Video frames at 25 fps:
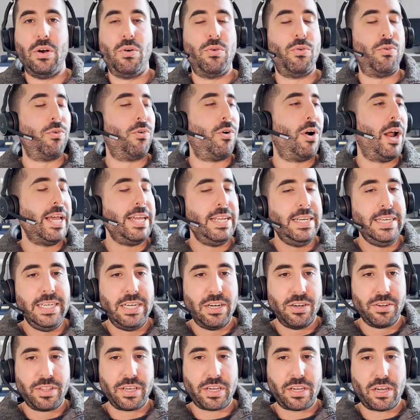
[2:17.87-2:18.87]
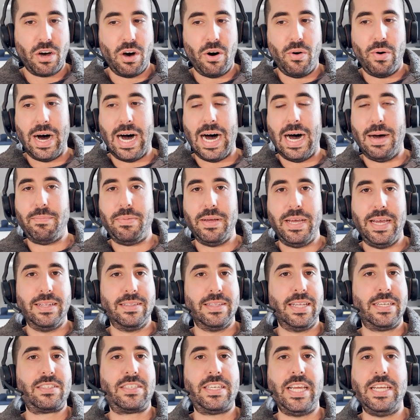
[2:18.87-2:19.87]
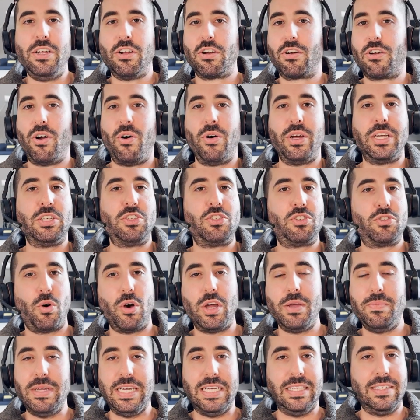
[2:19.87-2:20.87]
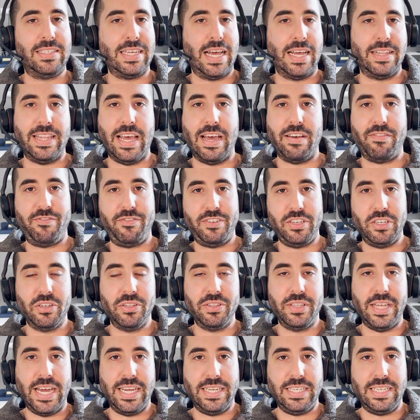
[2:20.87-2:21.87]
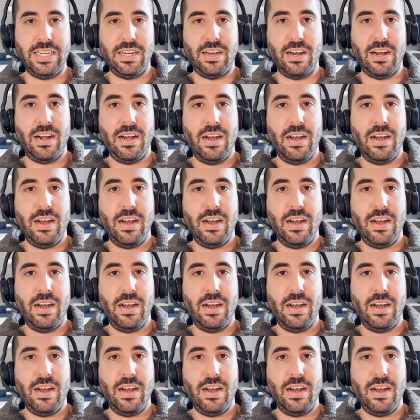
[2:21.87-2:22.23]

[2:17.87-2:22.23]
right near the co-op, and let's say you're growing soybeans on that field that year.